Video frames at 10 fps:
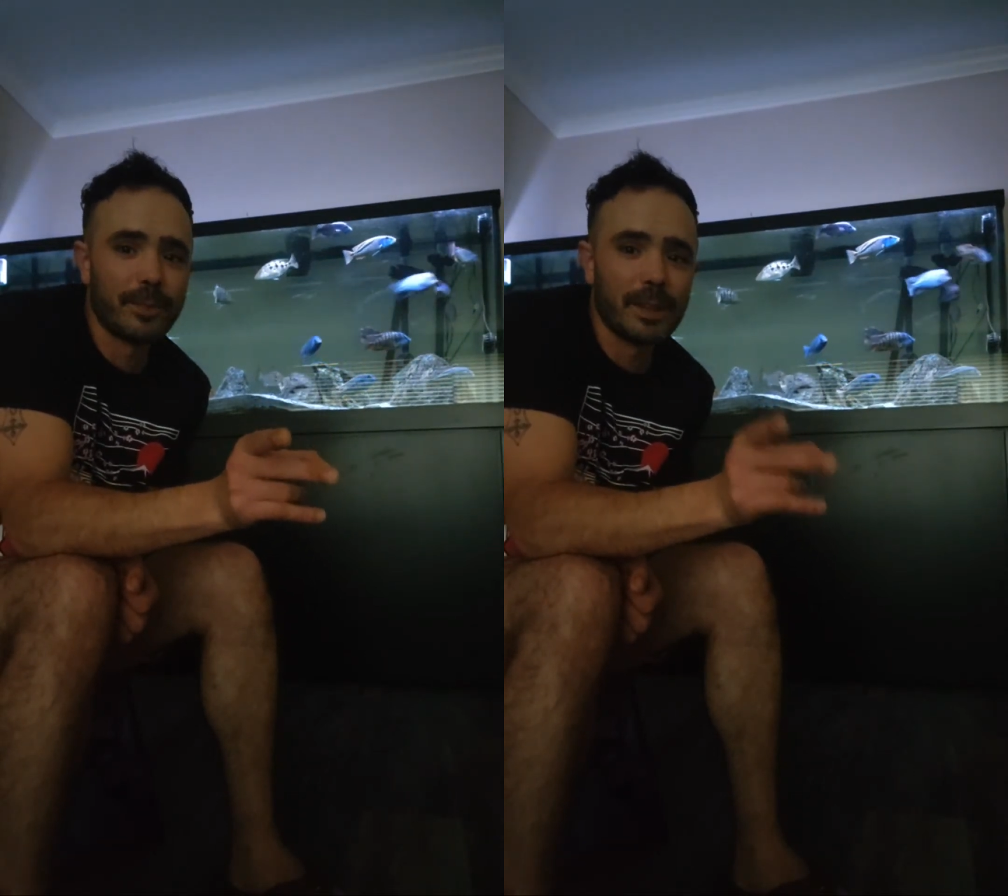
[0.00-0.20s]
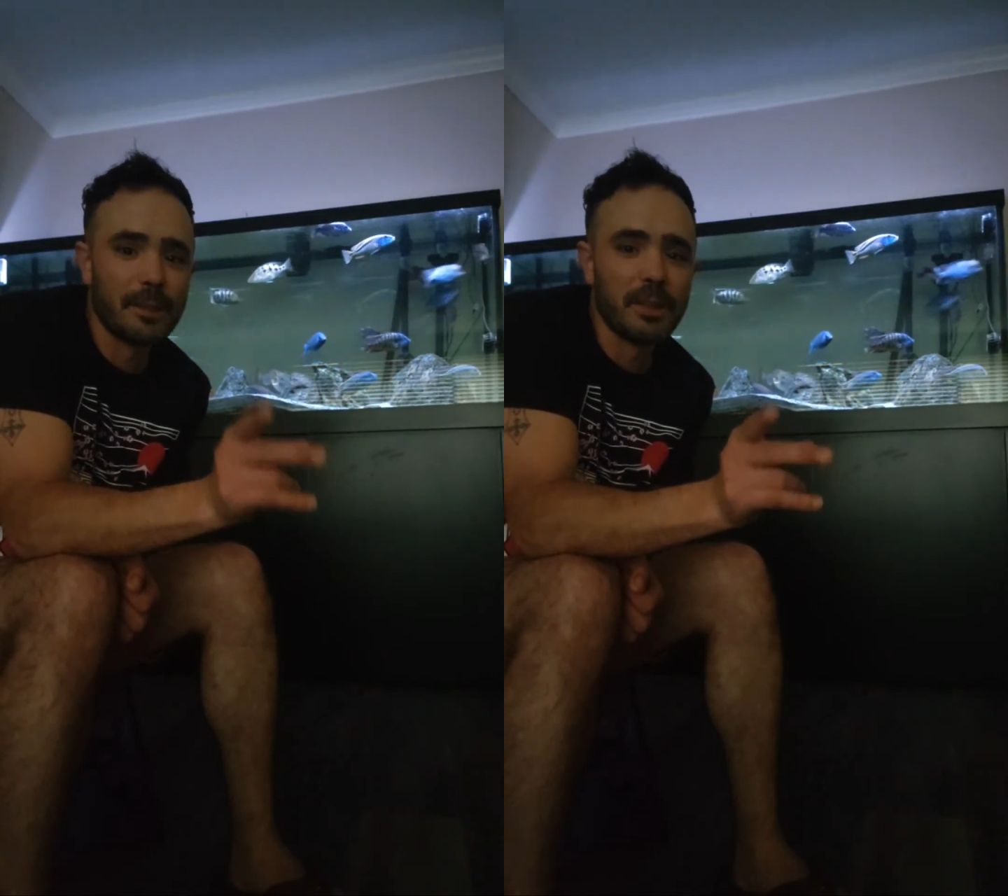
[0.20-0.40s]

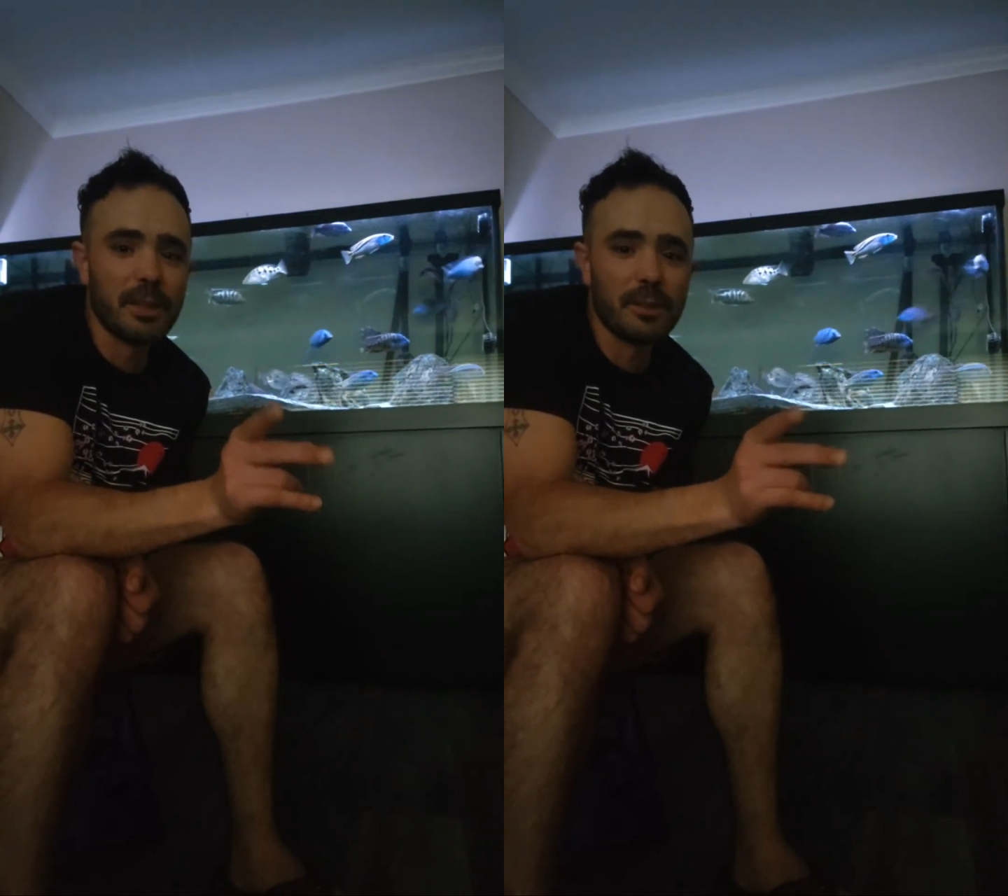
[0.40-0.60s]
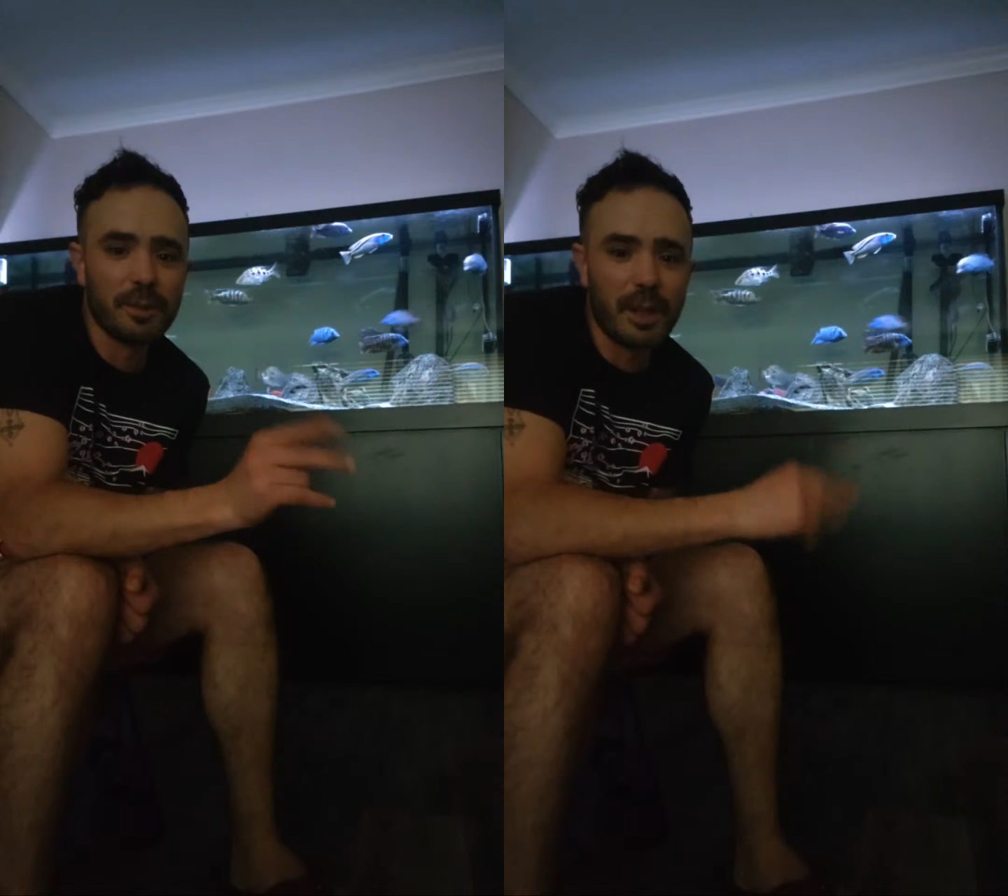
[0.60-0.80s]
Let me
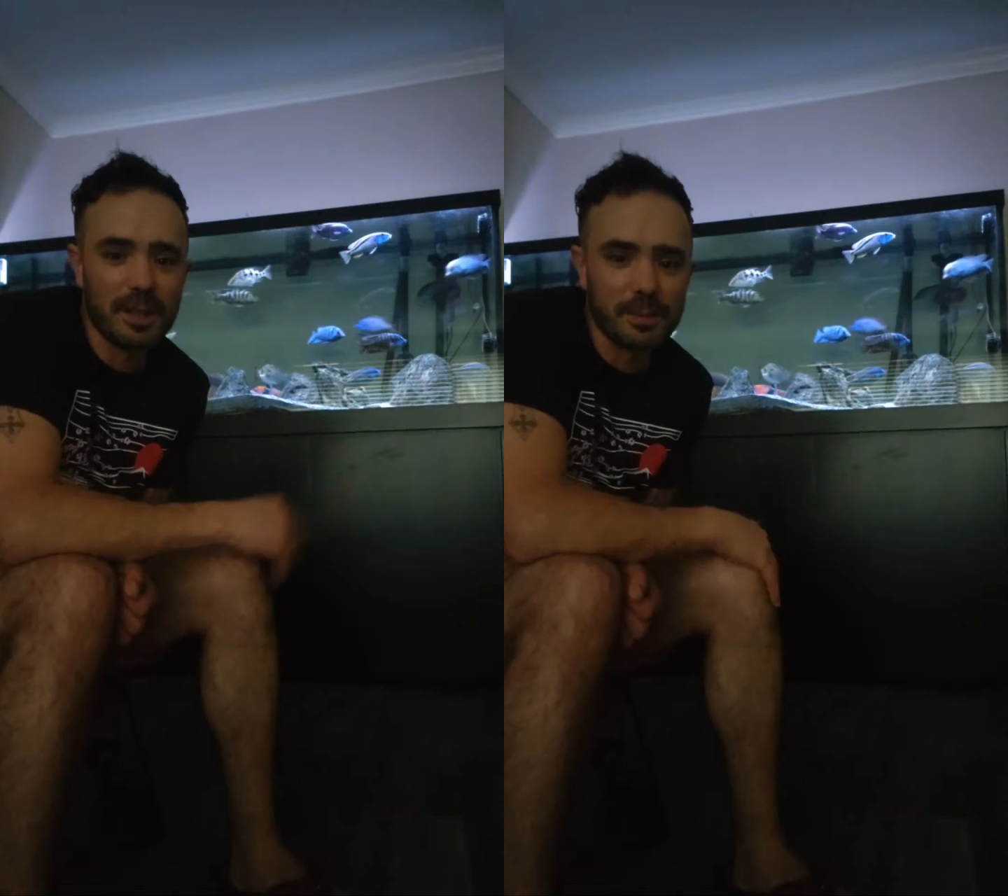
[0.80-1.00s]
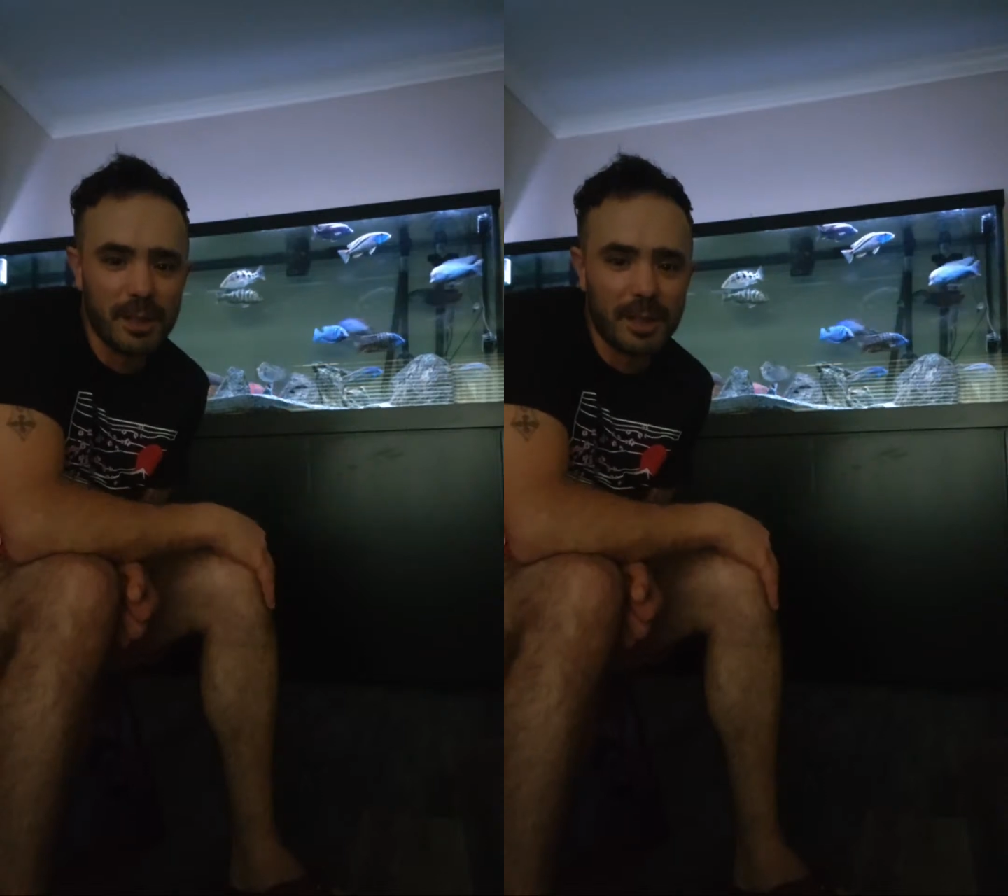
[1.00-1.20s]
know if you
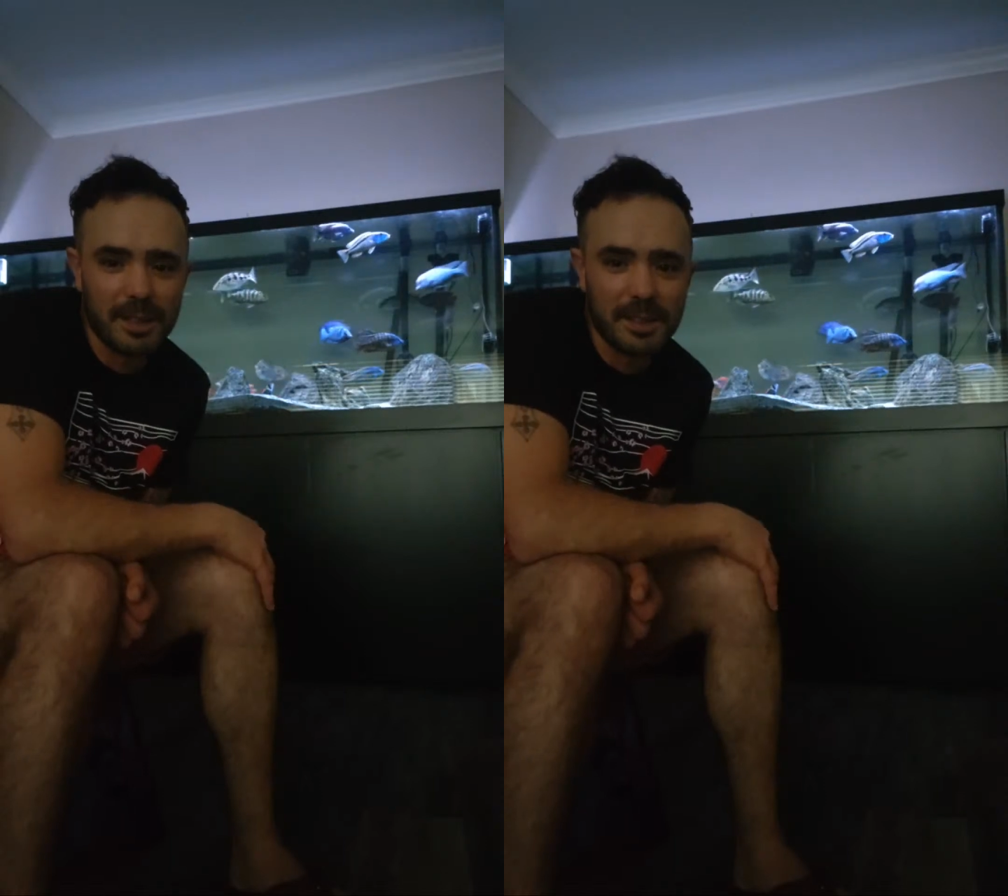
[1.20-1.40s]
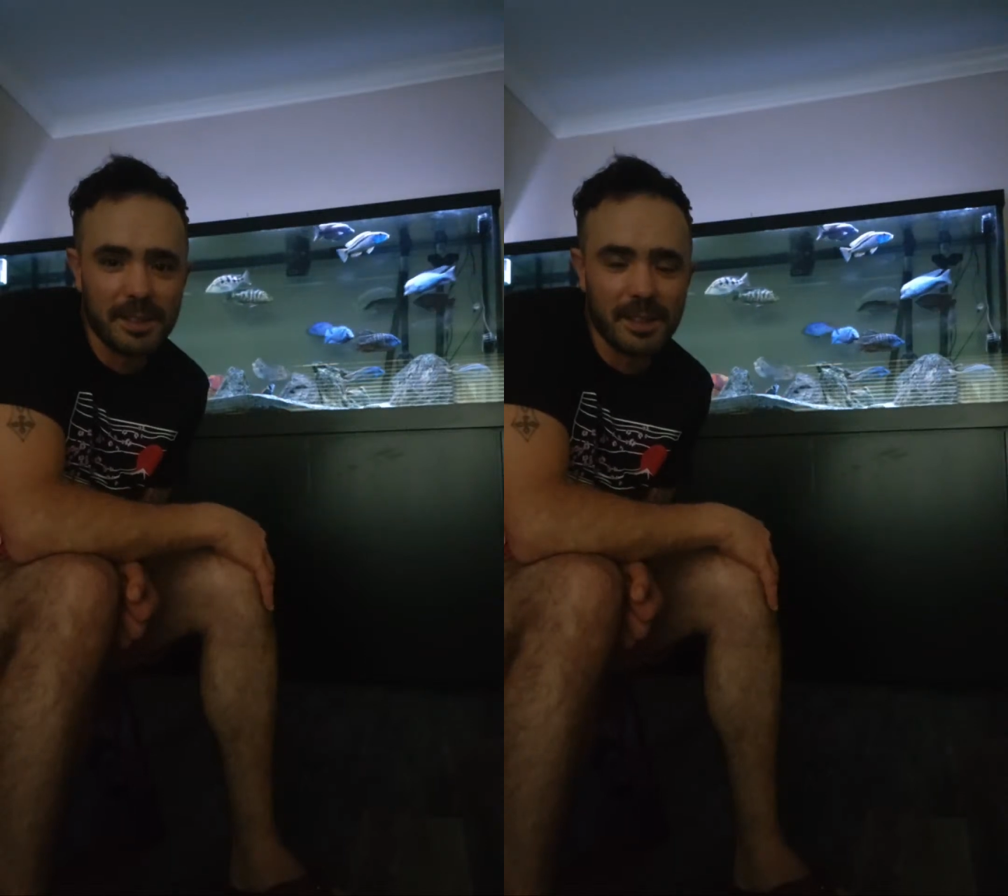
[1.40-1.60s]
guys would like
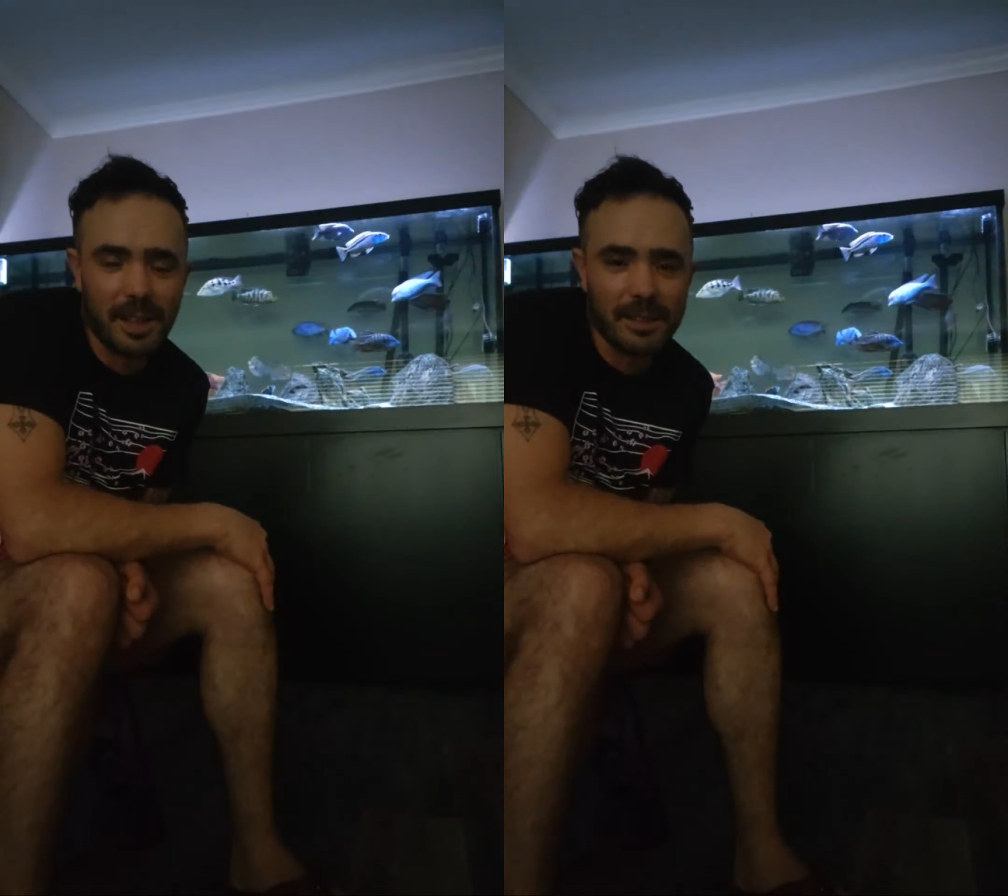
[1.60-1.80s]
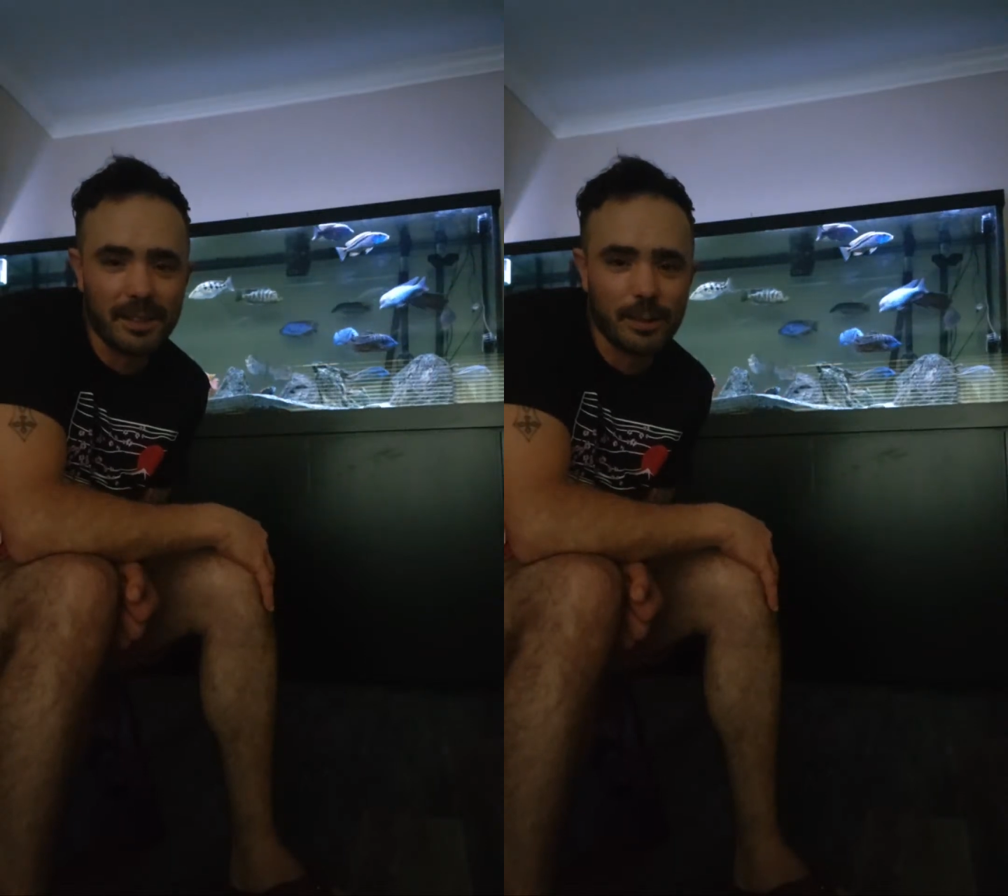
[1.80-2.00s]
to see
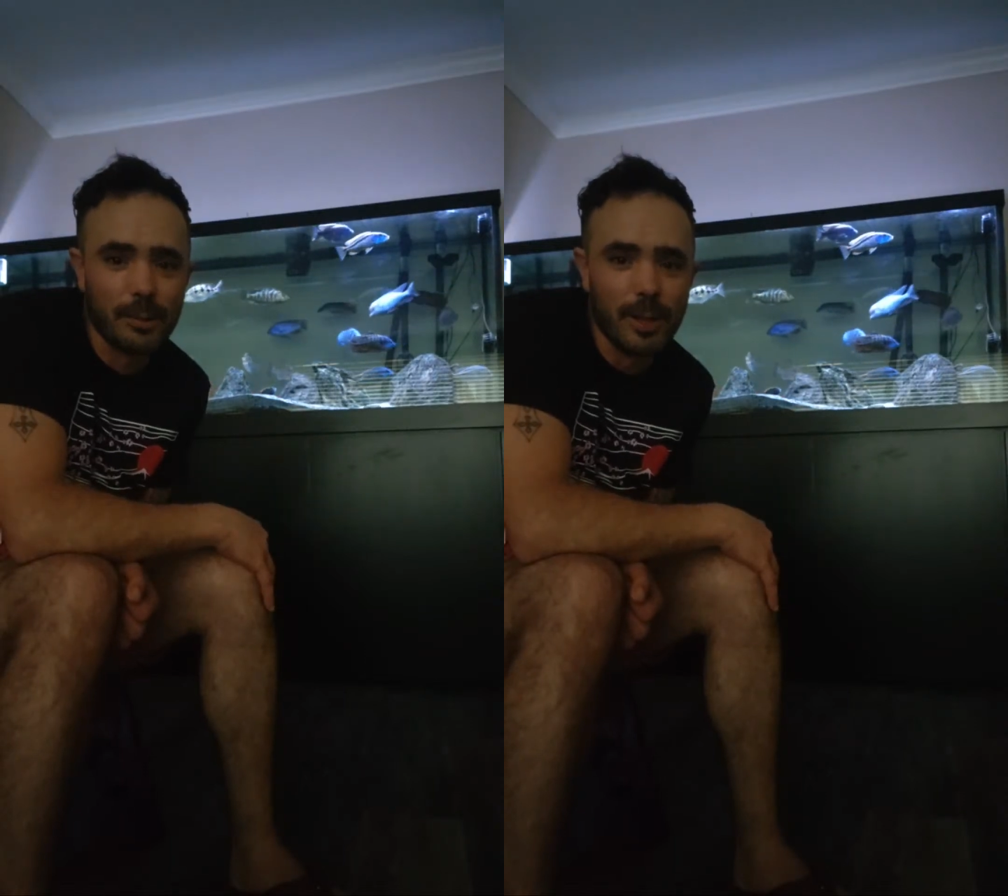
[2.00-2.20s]
that too.